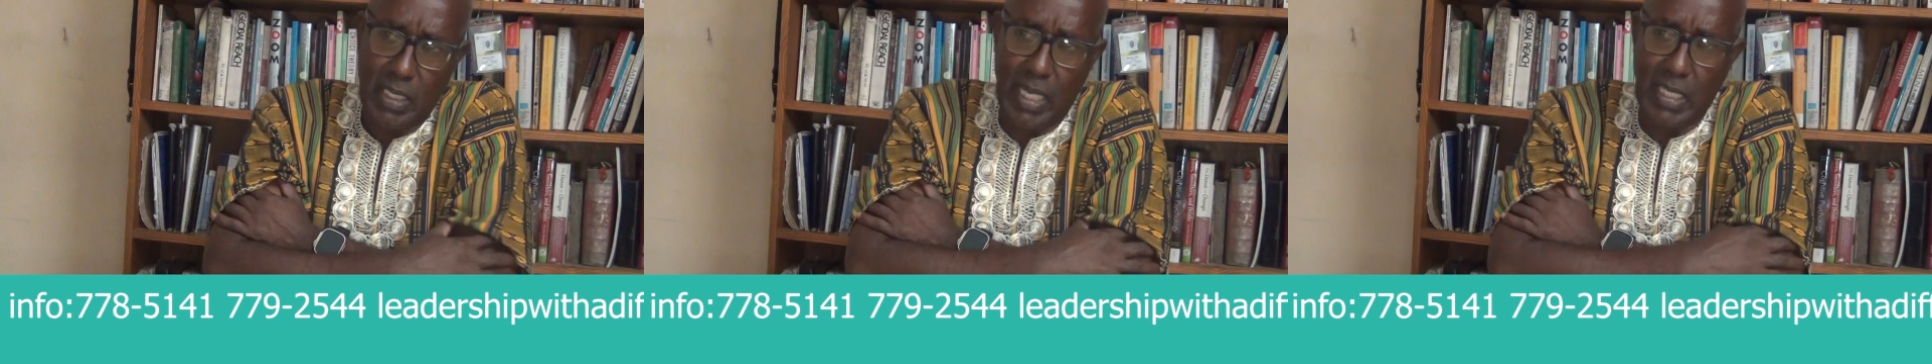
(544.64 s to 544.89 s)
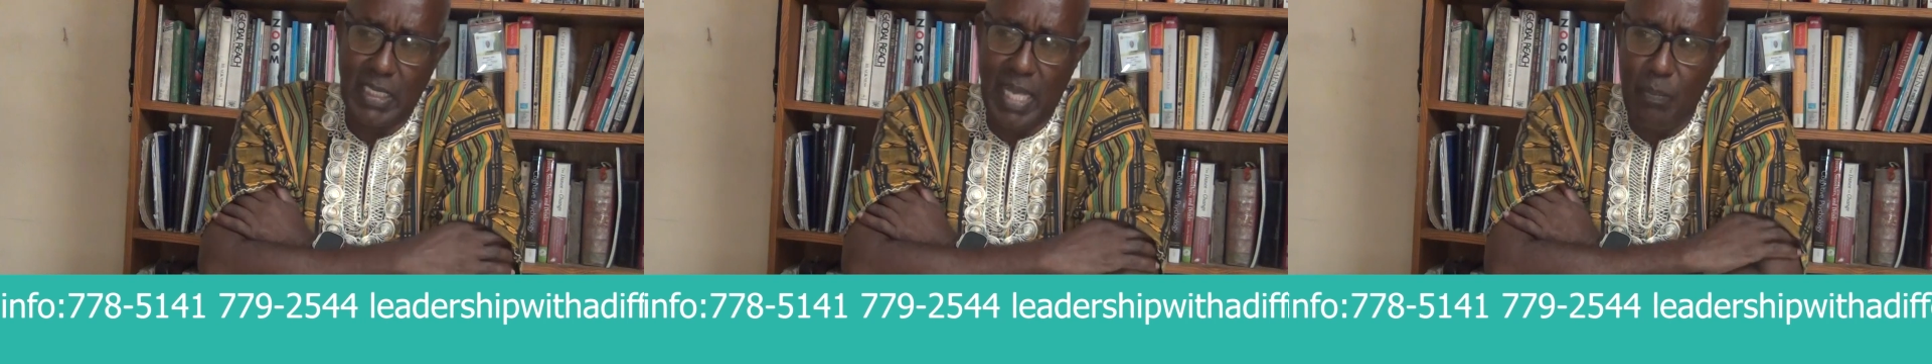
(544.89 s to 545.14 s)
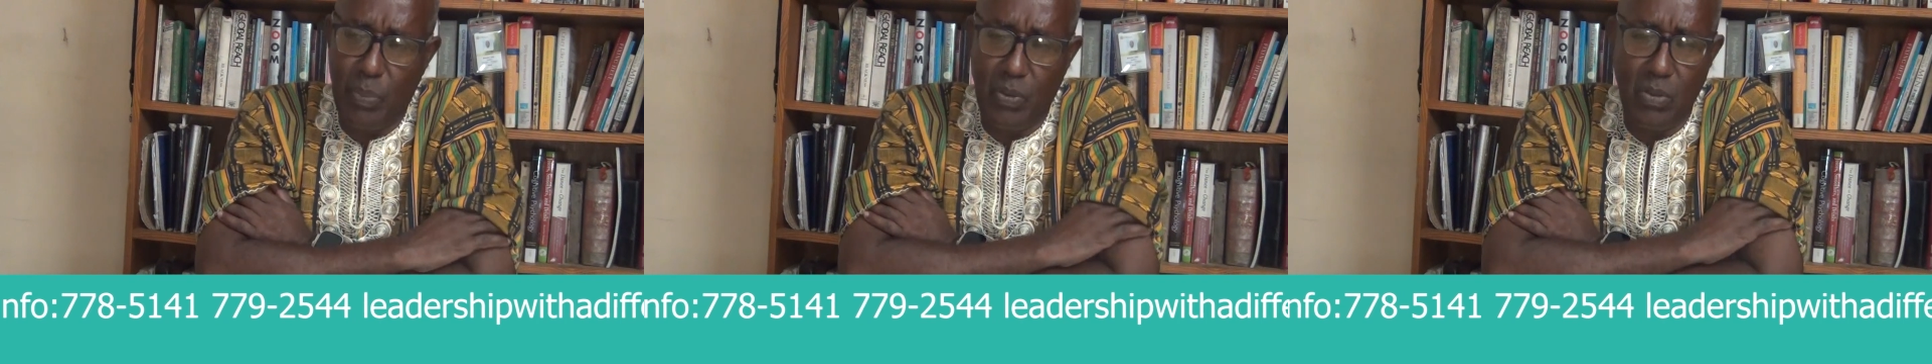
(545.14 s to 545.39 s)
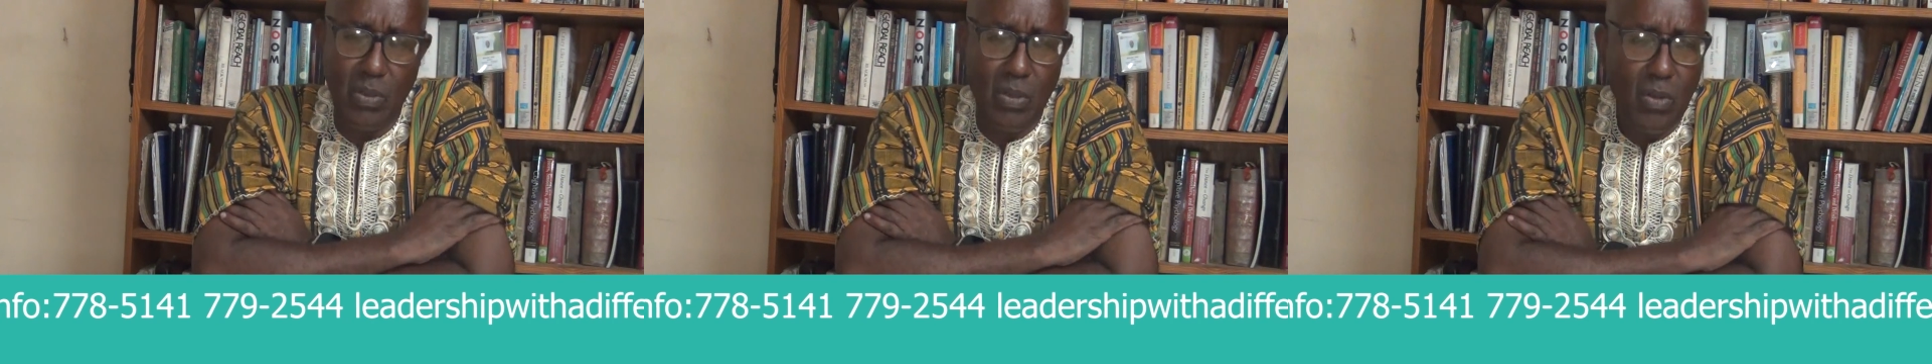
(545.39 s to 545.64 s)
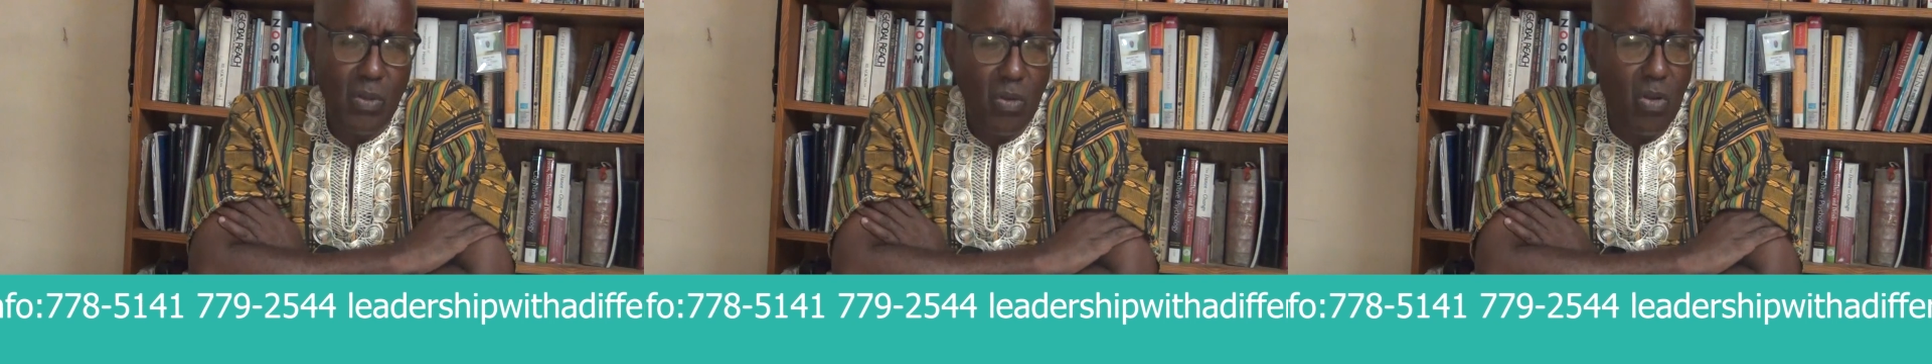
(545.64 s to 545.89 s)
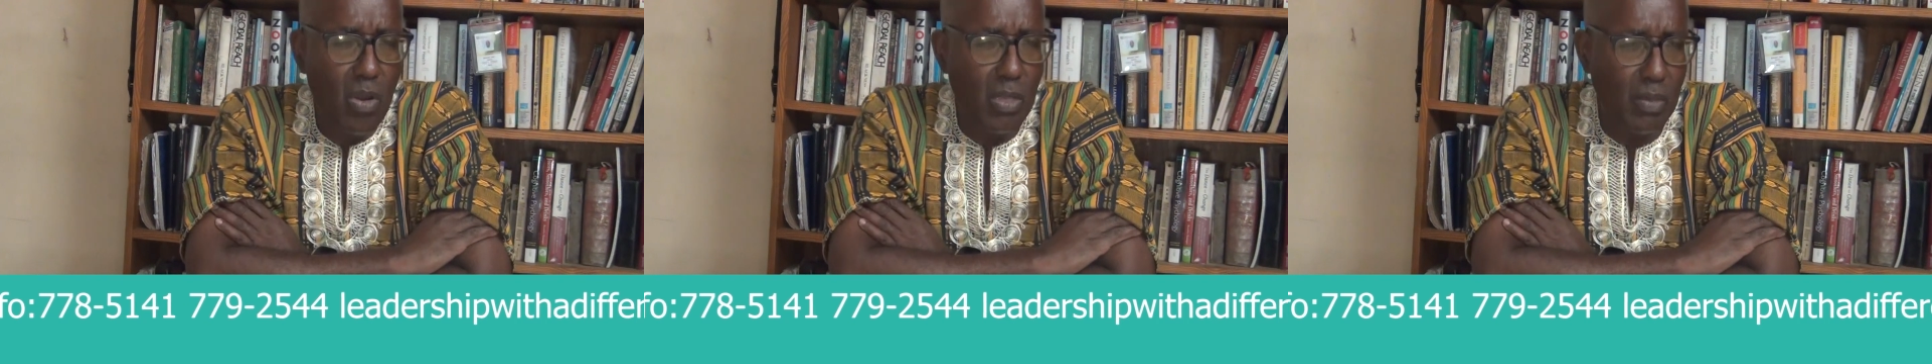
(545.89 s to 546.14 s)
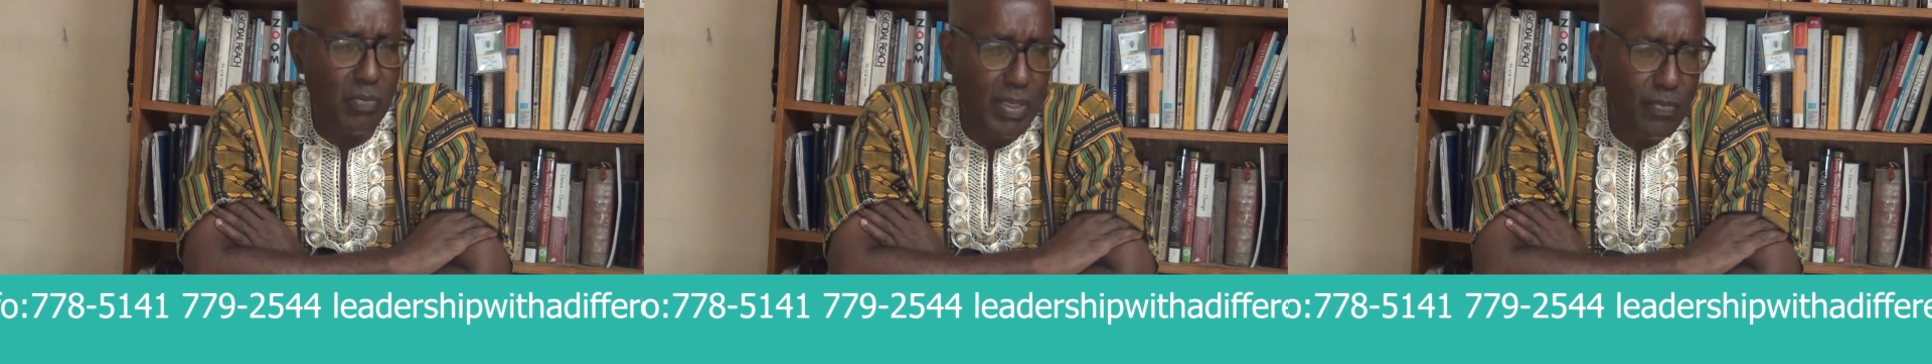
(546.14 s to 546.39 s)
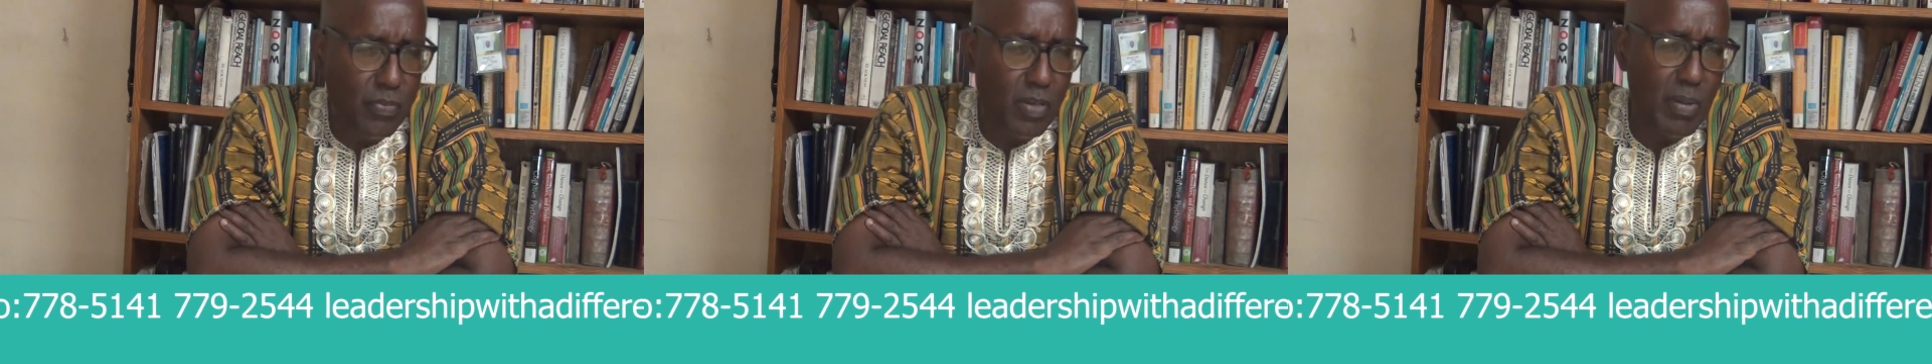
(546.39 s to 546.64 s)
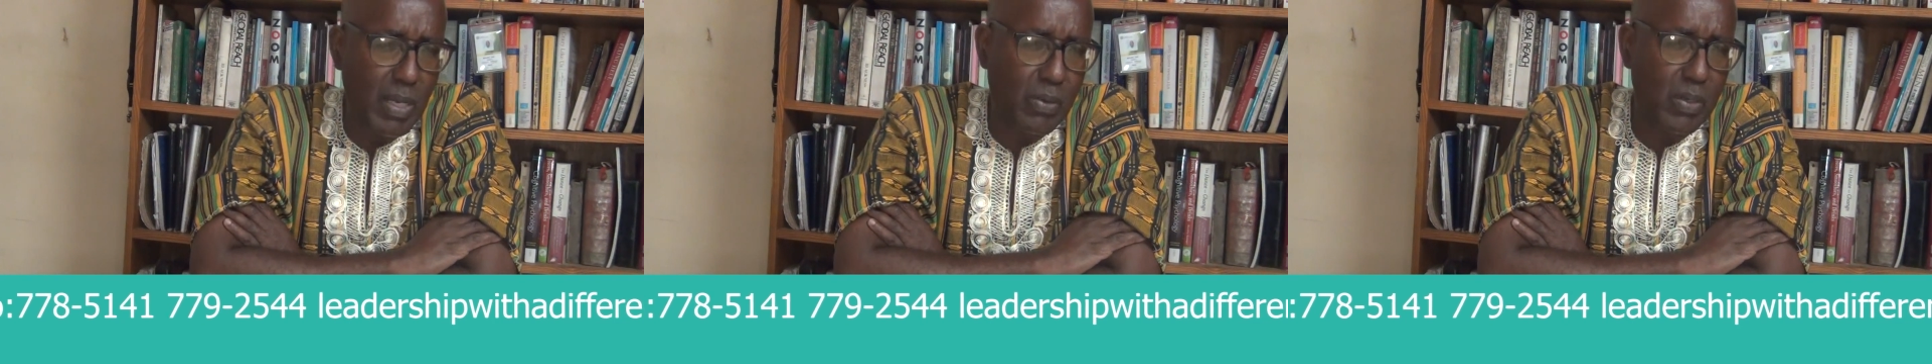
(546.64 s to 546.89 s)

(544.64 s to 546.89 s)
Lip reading: an example, all of their former